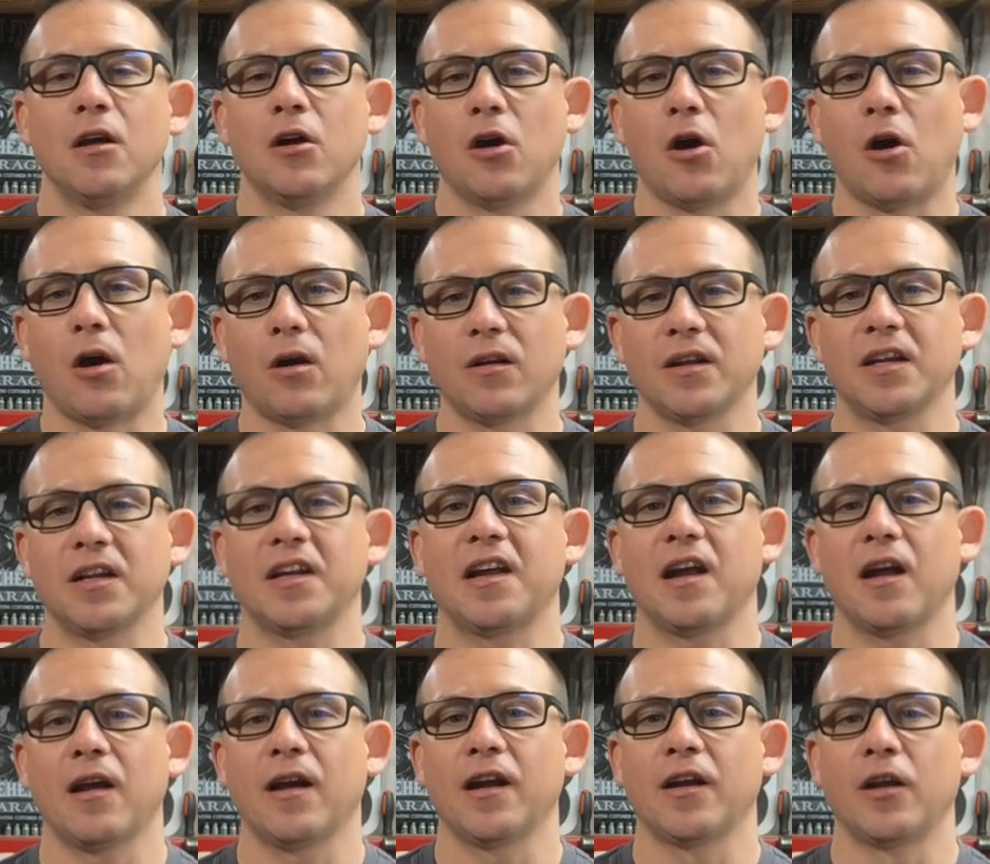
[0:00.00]
Harley
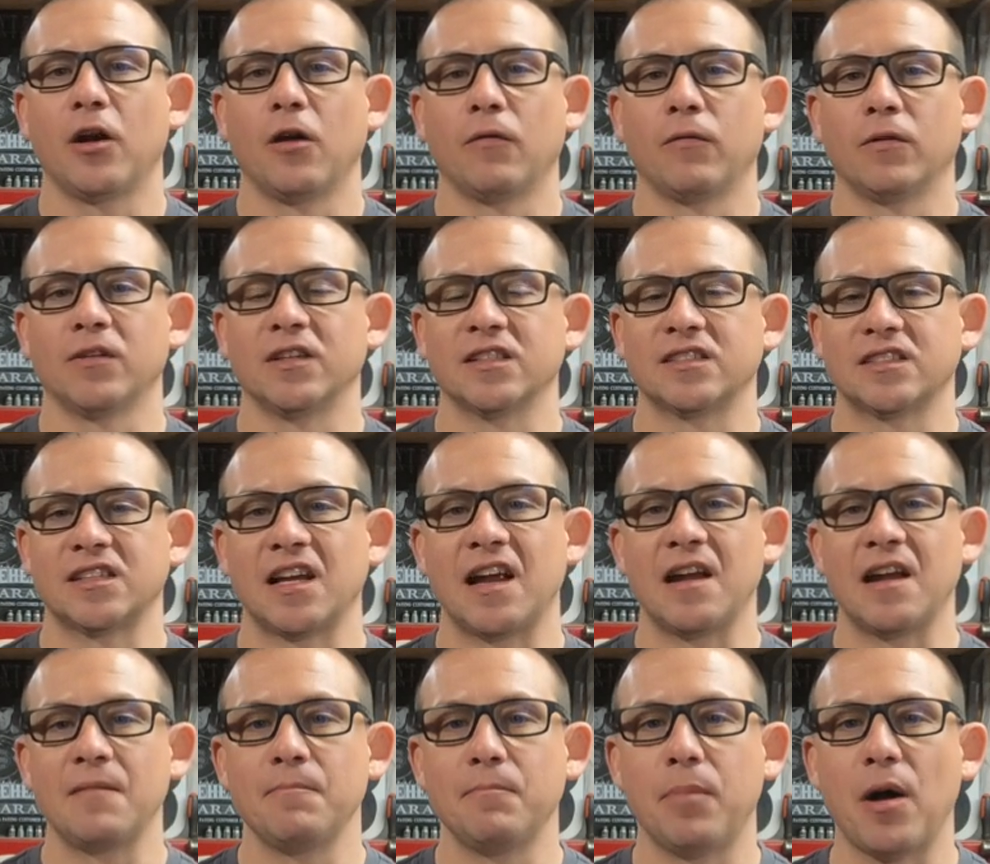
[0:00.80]
carried over the
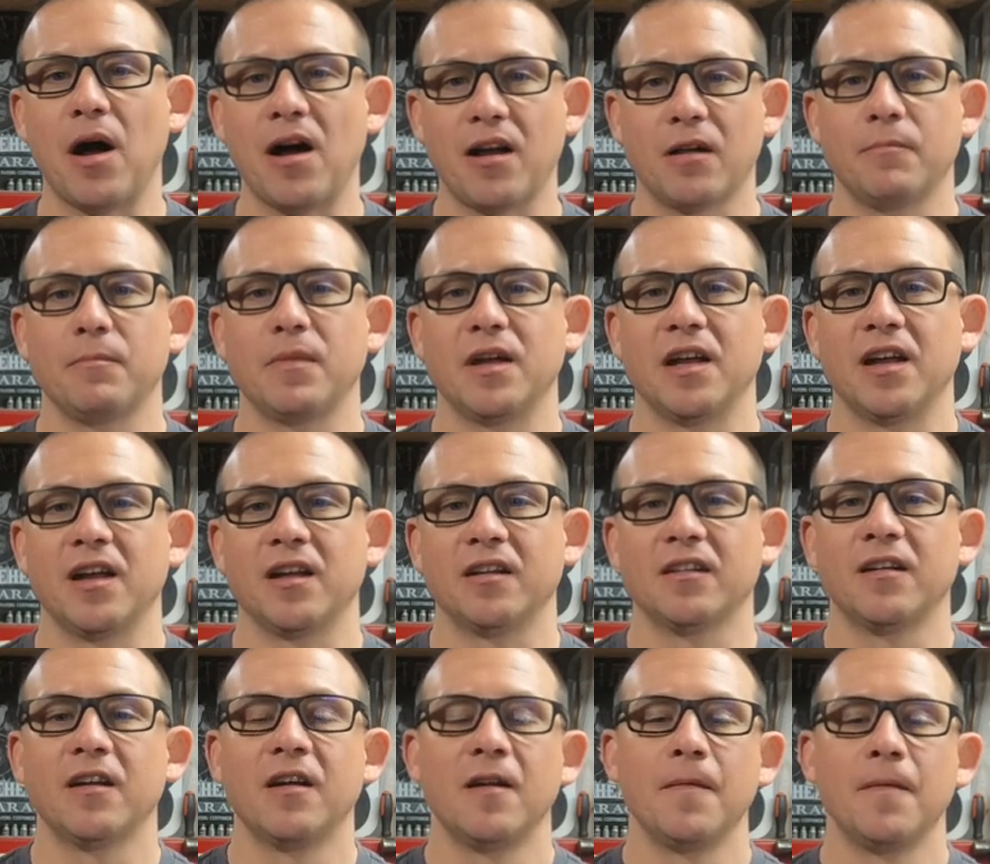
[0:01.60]
same bottom
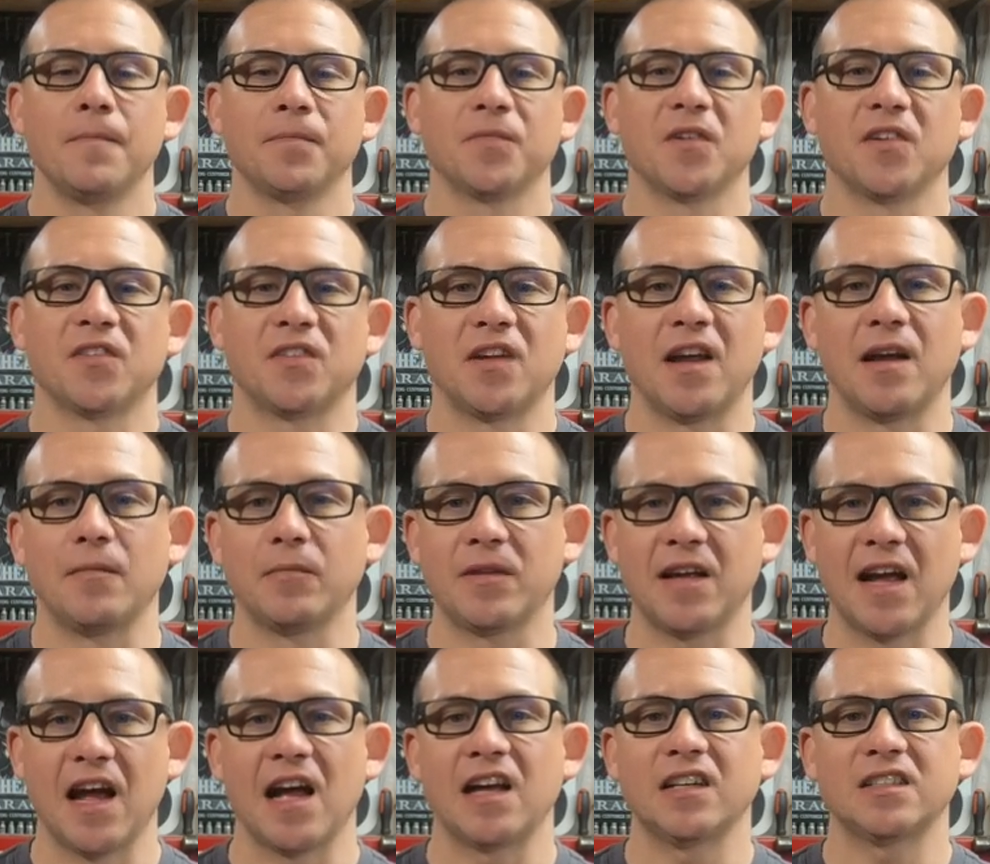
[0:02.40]
end, the same
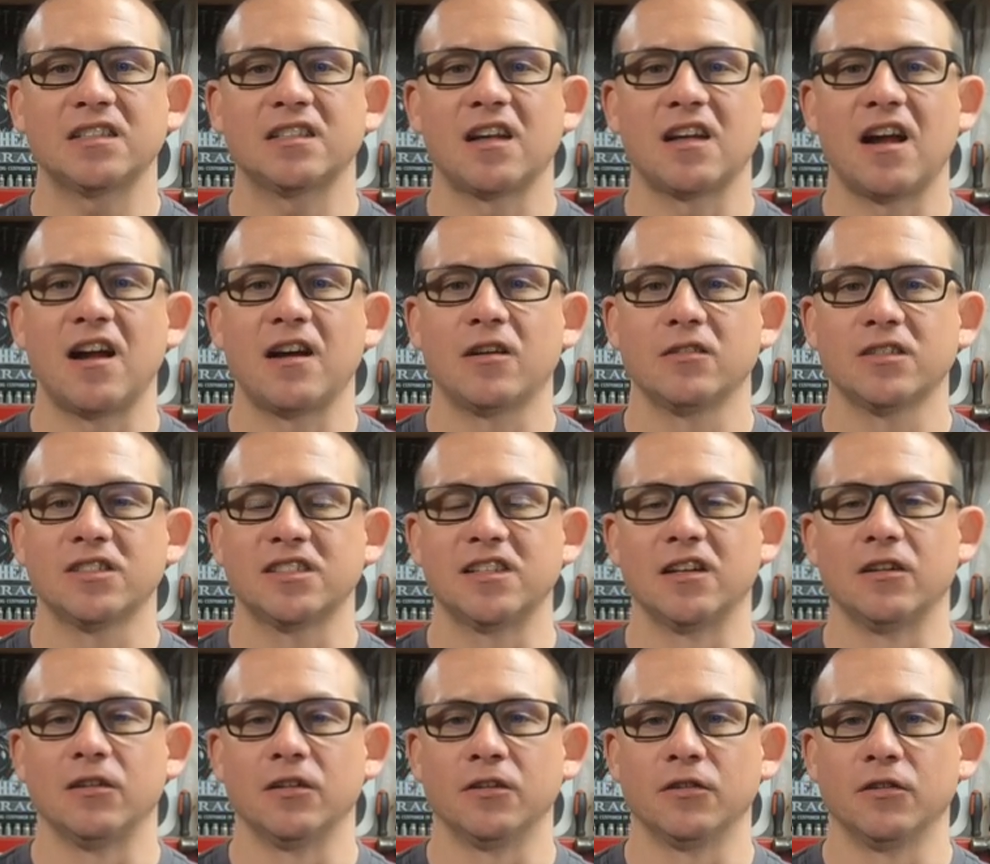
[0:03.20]
cast iron
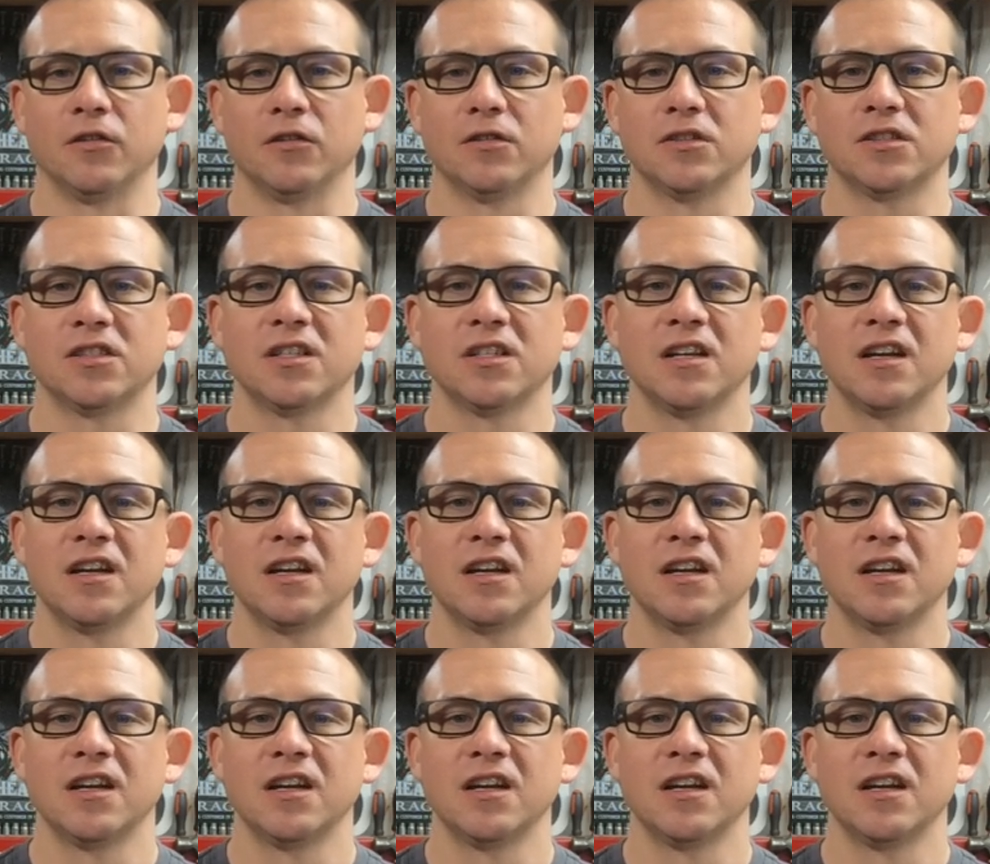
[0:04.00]
cylinders,